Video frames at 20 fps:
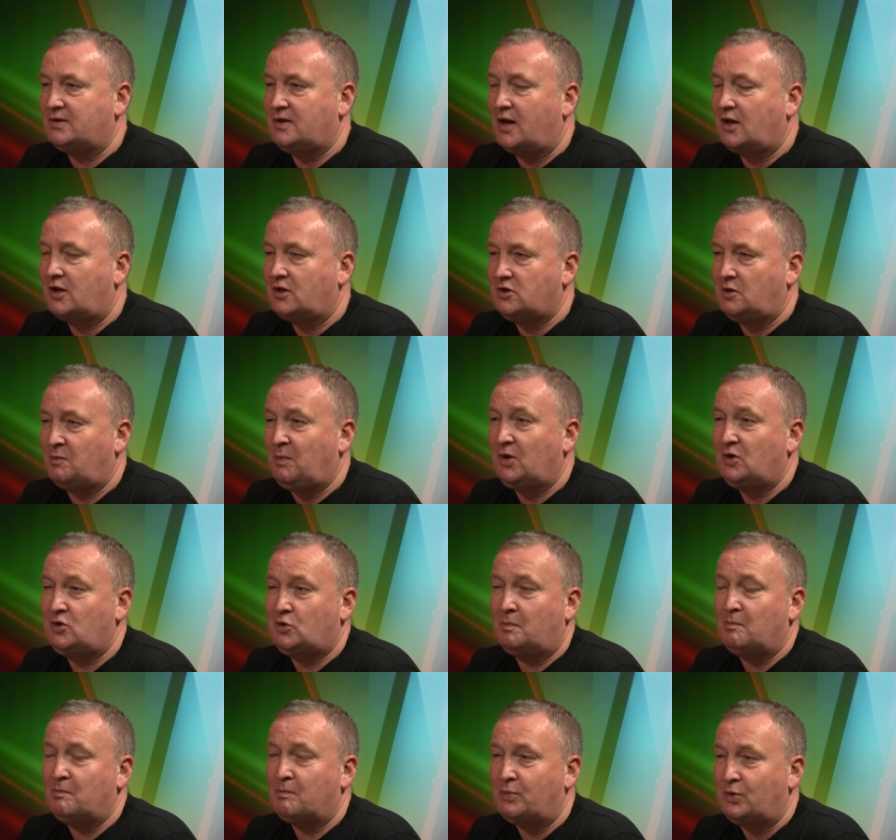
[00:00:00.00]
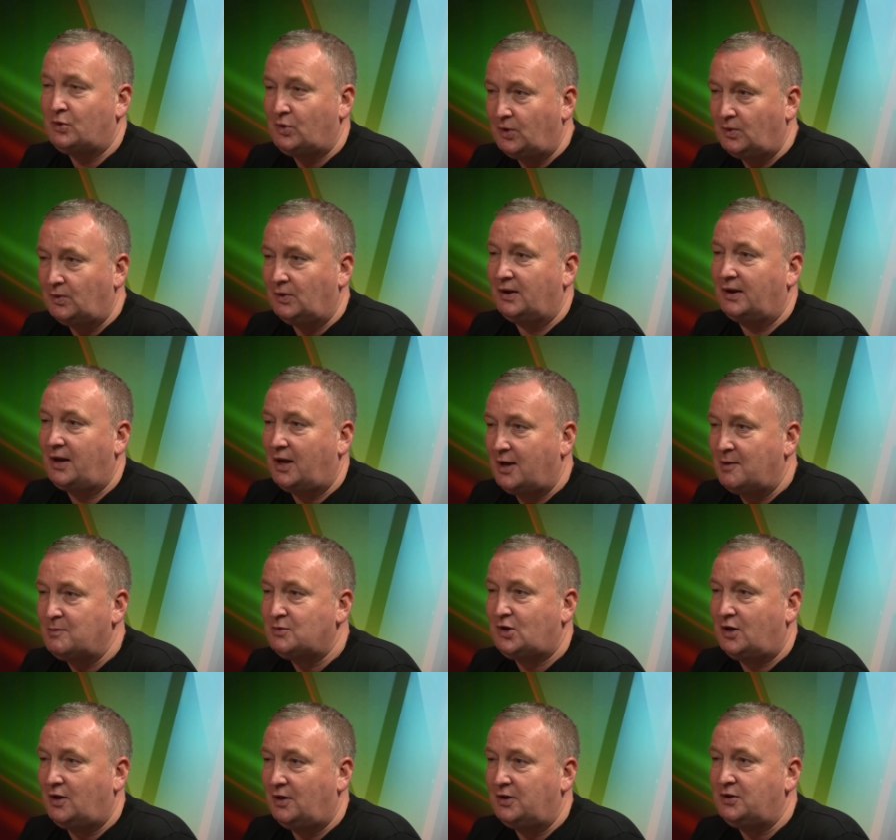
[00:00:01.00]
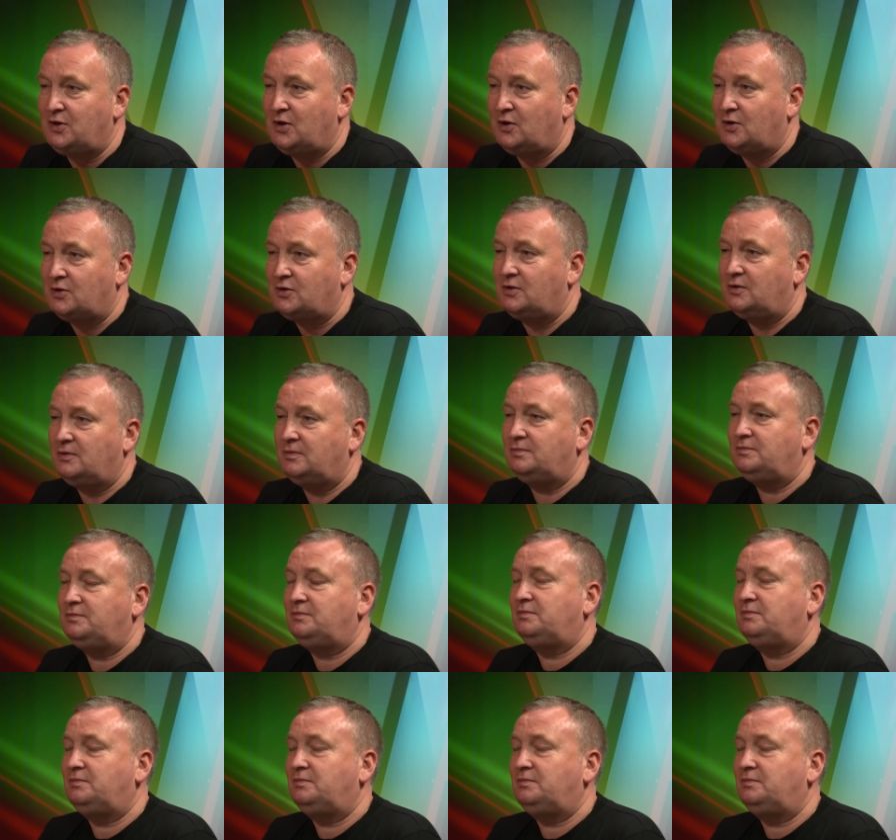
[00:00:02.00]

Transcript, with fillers: there, because there'll be some brutal games early doors. Yeah.